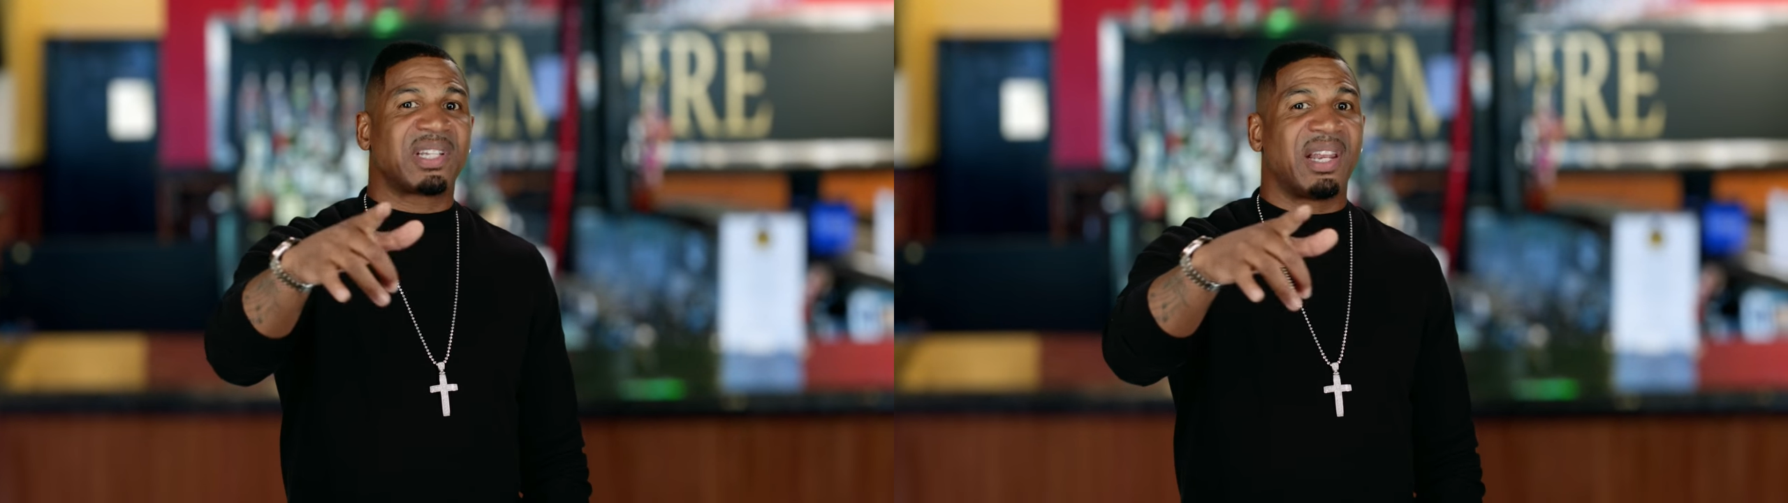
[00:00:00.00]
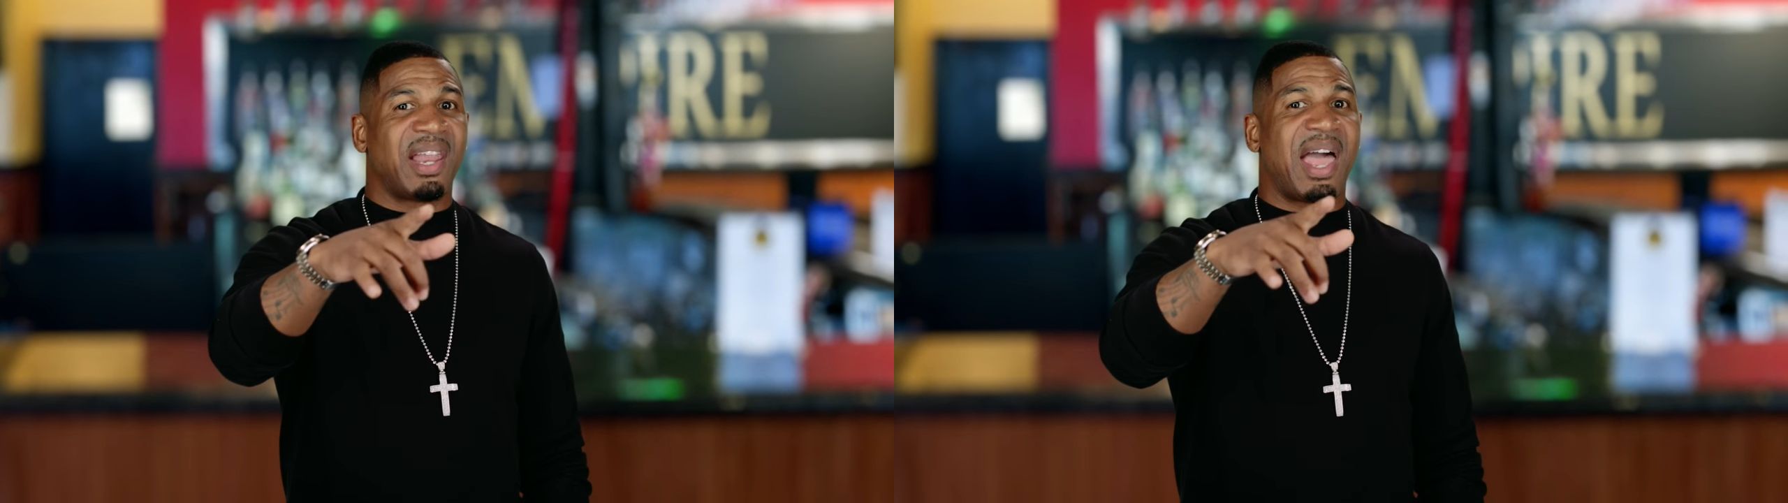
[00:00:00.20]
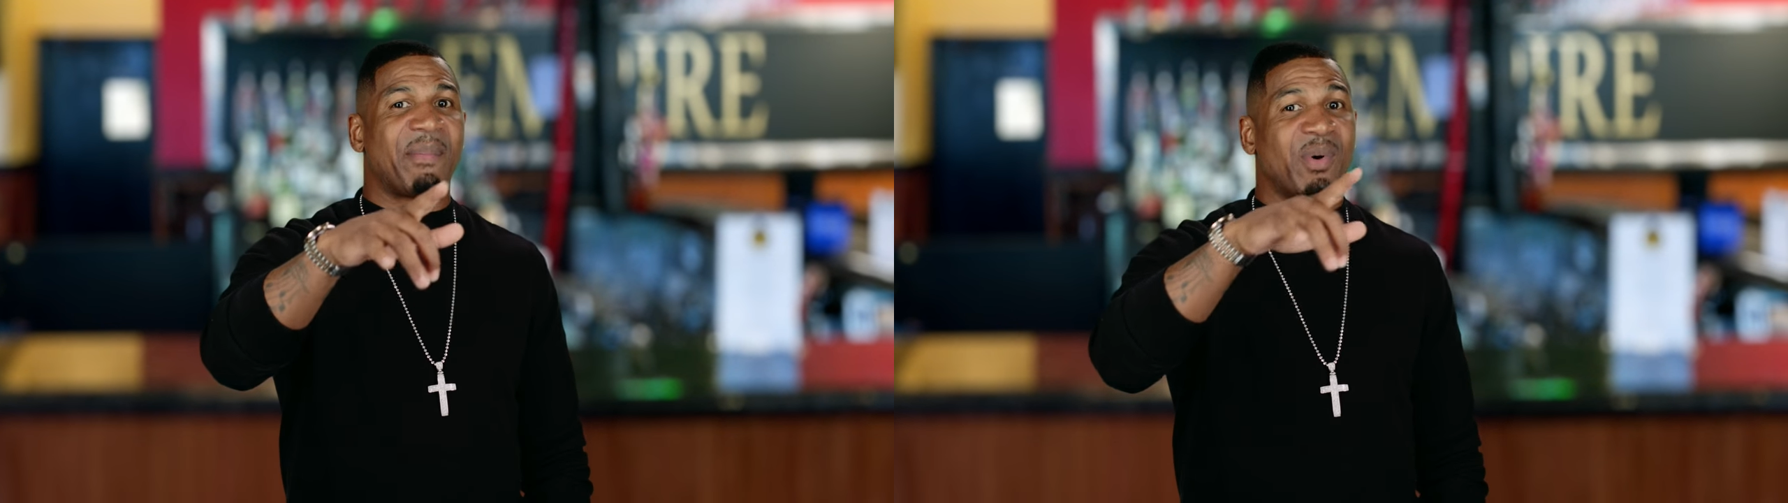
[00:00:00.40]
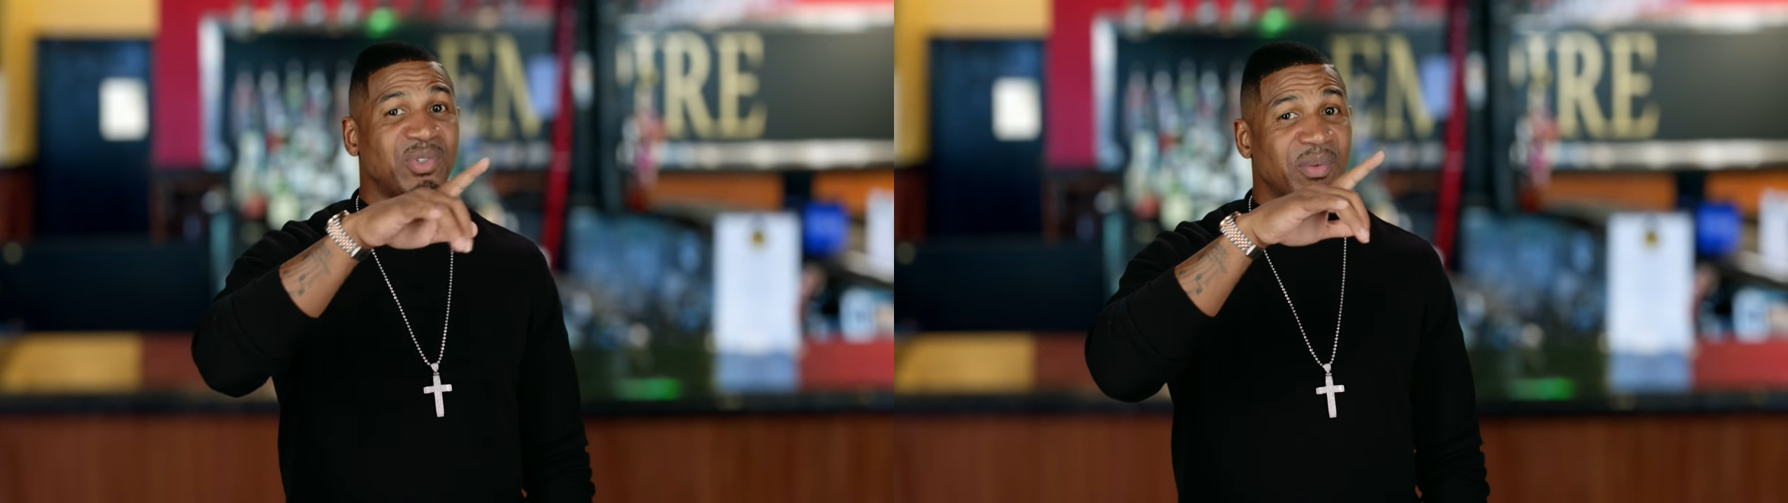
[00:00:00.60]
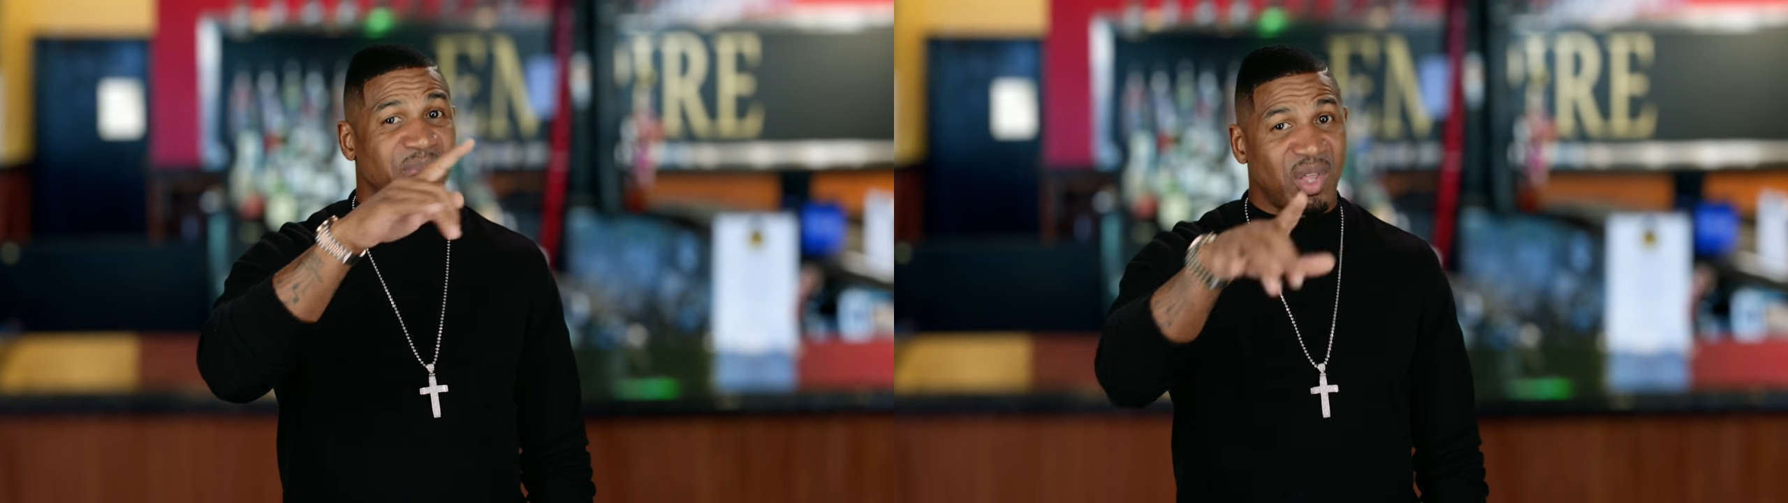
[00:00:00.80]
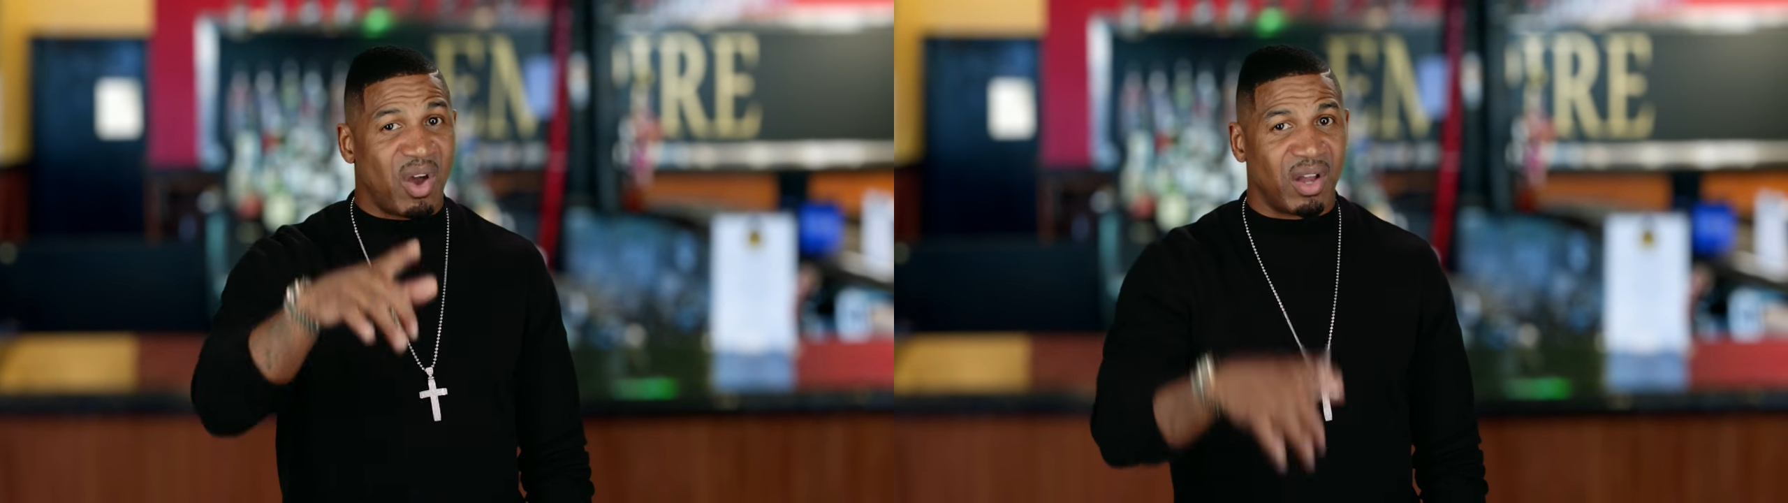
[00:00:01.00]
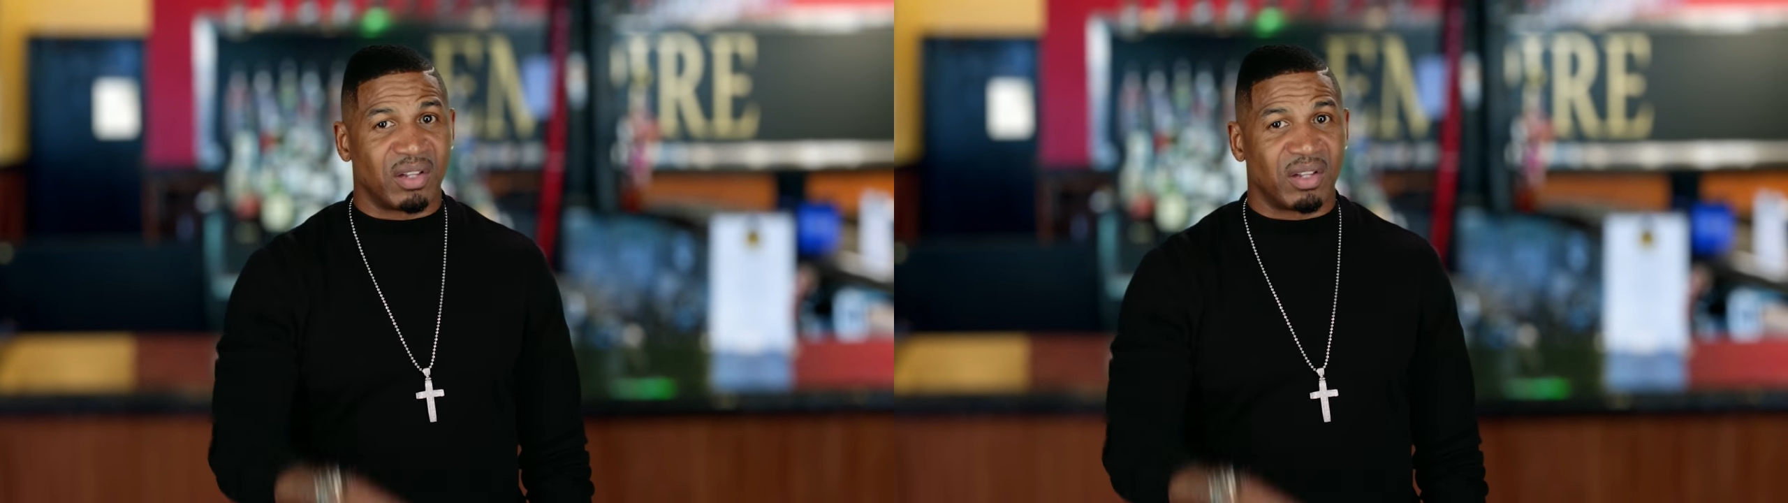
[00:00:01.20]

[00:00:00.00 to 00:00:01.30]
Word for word: collabo some thought.